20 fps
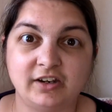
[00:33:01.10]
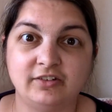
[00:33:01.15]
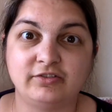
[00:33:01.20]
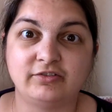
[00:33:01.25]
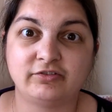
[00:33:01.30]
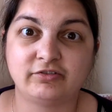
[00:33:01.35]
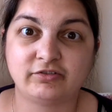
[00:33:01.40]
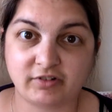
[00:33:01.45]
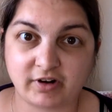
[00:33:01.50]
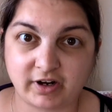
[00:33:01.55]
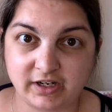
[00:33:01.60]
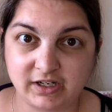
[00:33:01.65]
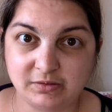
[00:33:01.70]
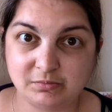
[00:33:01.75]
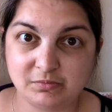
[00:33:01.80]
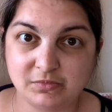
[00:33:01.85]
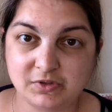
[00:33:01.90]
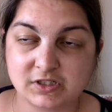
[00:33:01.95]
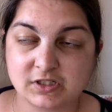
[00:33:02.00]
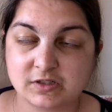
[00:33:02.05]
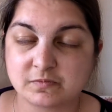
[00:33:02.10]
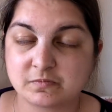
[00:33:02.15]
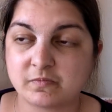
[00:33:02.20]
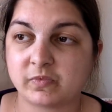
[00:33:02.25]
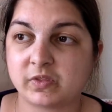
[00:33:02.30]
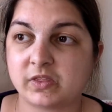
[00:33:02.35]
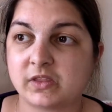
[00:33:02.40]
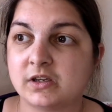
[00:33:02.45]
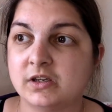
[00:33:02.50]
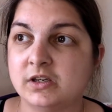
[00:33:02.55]
and framed.
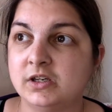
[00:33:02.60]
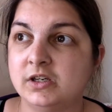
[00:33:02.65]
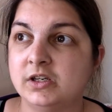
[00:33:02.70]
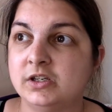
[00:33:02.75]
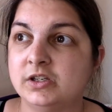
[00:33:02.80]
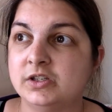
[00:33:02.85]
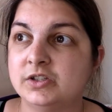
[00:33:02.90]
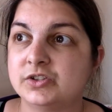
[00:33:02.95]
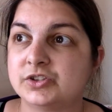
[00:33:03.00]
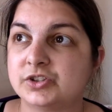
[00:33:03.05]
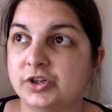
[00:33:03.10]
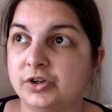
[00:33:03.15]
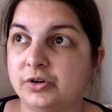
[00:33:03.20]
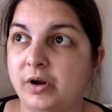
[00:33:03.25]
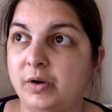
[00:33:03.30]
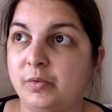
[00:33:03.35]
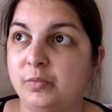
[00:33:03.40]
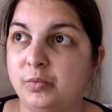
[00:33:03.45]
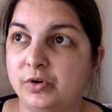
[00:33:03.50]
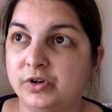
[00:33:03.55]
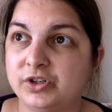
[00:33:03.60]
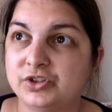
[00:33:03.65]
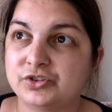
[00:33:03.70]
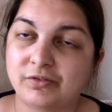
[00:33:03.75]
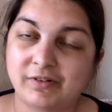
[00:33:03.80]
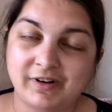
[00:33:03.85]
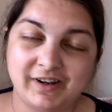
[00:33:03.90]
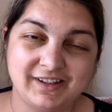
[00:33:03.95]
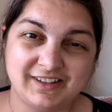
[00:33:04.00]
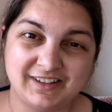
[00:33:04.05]
So I want to
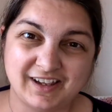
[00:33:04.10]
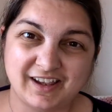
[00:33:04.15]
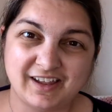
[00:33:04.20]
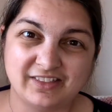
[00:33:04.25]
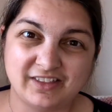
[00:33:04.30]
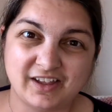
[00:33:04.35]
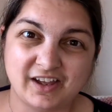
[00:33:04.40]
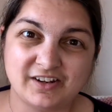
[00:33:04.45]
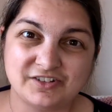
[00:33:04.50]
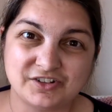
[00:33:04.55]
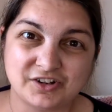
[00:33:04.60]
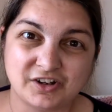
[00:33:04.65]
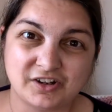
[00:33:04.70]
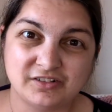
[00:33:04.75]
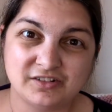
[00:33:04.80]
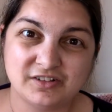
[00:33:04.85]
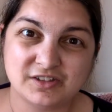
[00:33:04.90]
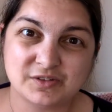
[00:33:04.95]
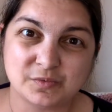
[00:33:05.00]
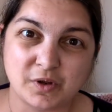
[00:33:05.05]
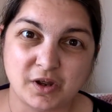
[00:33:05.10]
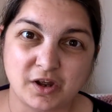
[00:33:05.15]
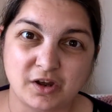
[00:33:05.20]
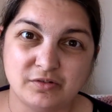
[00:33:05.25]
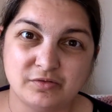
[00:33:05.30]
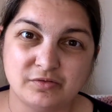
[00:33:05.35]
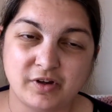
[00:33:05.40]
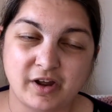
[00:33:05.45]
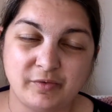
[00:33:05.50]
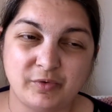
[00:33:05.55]
try and get that done as
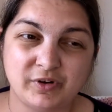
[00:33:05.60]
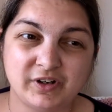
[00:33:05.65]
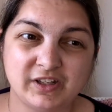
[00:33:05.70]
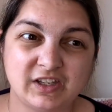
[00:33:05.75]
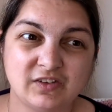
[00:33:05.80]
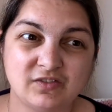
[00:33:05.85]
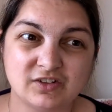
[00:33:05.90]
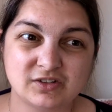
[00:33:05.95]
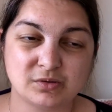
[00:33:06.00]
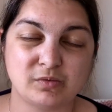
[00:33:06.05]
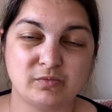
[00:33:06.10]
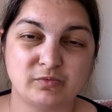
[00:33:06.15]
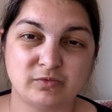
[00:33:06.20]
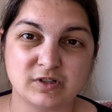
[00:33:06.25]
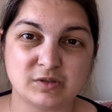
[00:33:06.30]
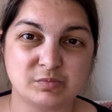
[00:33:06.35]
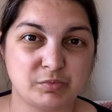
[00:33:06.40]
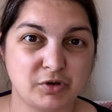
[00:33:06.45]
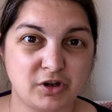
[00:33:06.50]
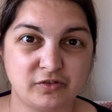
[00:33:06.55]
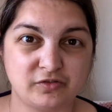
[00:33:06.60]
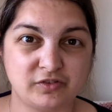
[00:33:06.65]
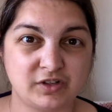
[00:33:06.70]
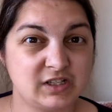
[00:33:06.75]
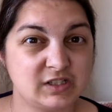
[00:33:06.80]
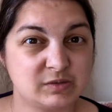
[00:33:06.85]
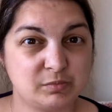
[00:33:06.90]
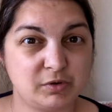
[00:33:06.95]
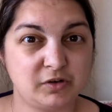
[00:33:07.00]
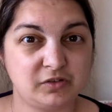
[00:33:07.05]
well. I want to give it to him for his
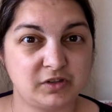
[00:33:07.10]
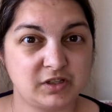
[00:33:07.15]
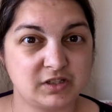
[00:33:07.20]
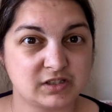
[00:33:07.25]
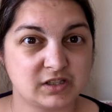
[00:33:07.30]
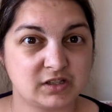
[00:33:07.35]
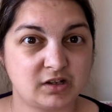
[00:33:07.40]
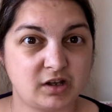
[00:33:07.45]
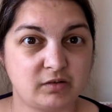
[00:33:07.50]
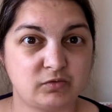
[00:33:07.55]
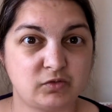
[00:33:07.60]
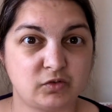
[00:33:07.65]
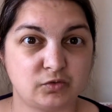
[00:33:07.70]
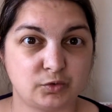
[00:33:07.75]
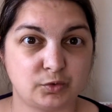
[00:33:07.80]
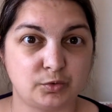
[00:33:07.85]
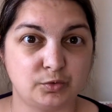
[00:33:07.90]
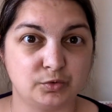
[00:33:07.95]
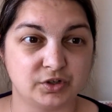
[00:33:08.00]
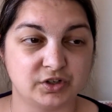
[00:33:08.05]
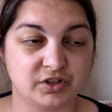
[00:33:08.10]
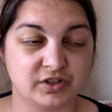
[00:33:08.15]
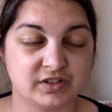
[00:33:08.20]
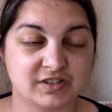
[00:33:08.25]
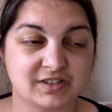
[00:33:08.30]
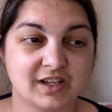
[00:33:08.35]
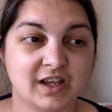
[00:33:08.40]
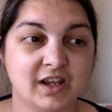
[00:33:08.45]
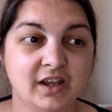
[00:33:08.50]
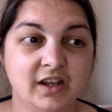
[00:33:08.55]
birthday. His birthday is the 9th of
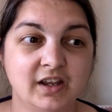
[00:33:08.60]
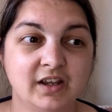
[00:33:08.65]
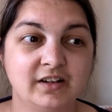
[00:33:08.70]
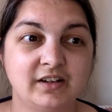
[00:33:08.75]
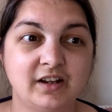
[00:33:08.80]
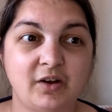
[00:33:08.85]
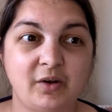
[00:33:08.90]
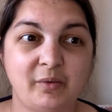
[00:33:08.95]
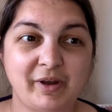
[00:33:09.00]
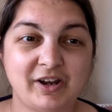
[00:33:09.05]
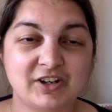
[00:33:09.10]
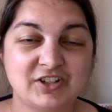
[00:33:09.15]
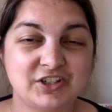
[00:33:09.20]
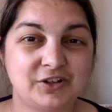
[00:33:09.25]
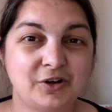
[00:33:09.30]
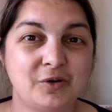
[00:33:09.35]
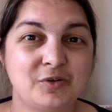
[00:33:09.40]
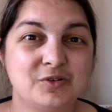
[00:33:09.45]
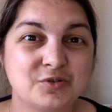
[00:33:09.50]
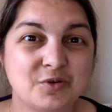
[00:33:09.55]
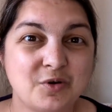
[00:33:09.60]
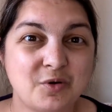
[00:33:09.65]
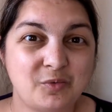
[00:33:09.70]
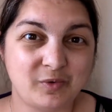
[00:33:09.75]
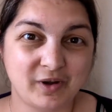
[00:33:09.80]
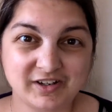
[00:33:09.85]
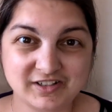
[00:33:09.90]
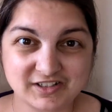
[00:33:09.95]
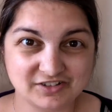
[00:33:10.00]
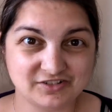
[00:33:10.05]
August. Now I'm actually going to a
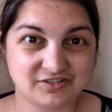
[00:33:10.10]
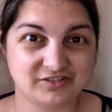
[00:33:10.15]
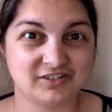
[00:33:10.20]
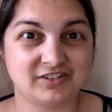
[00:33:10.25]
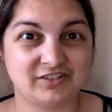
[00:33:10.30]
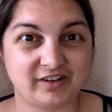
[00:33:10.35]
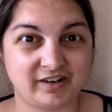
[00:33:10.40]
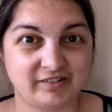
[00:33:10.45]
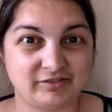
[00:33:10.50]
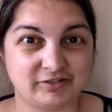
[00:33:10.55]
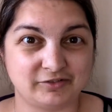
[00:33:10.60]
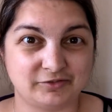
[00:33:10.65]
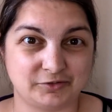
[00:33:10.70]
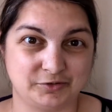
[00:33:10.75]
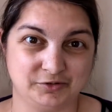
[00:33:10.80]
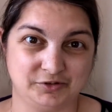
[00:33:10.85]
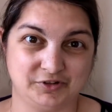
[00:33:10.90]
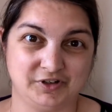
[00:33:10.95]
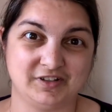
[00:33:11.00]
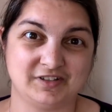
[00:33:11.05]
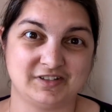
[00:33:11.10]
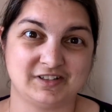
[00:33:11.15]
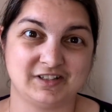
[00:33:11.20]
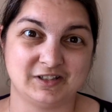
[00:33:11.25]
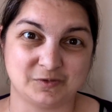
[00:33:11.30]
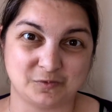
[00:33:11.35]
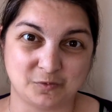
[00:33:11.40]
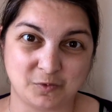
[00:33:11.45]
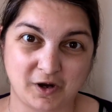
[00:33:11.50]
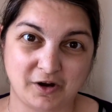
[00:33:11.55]
wedding on the 9th of August
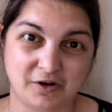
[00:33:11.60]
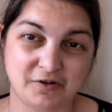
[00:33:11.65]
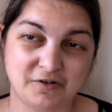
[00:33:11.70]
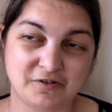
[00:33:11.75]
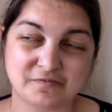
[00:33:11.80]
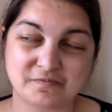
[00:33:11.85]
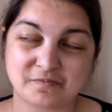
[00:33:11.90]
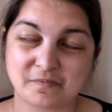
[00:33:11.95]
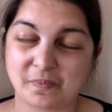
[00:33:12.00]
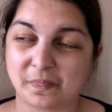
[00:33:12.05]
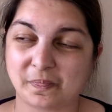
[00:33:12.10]
as well,